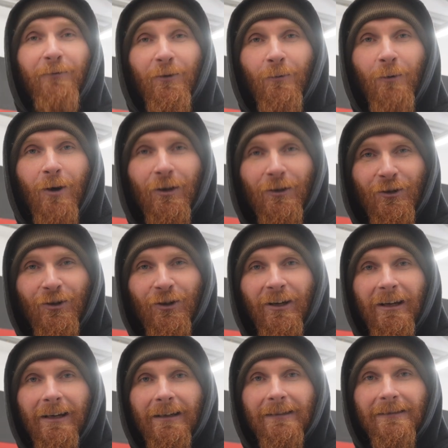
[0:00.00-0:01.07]
you're watching
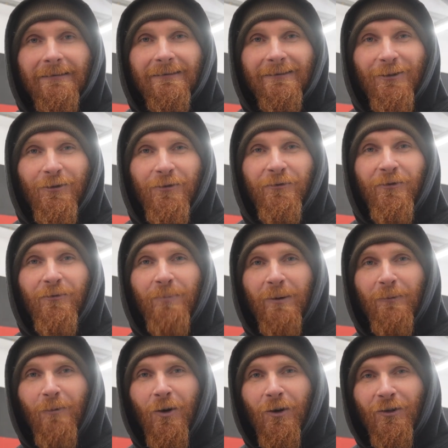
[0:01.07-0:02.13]
it, or if you've
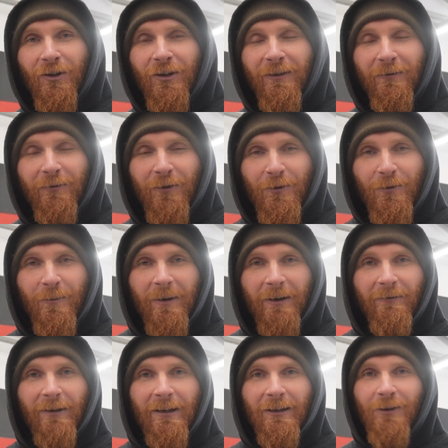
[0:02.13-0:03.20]
been watching a few of my
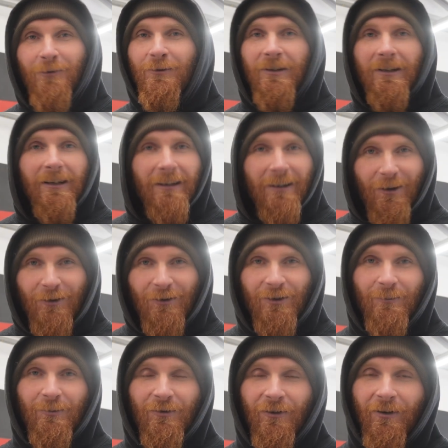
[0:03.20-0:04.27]
videos and you're not
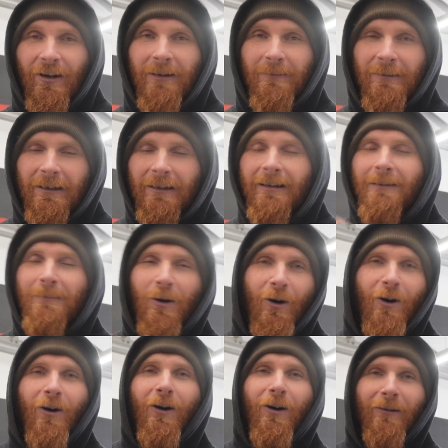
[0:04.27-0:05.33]
subscribed, come
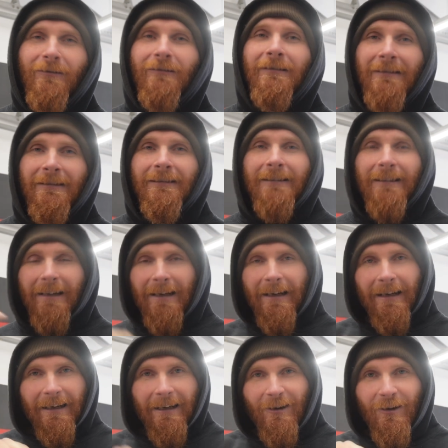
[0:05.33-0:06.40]
on,
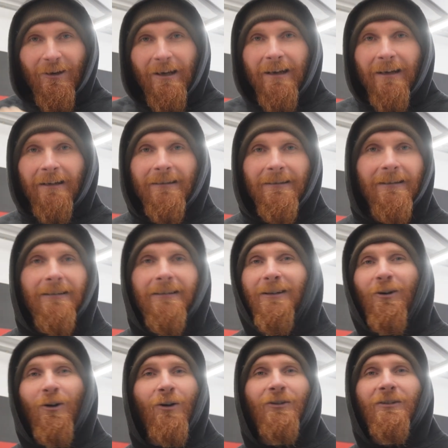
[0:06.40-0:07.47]
click on it. Doesn't
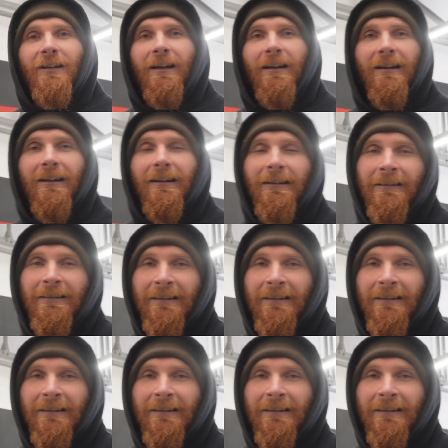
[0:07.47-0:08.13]
cost anything.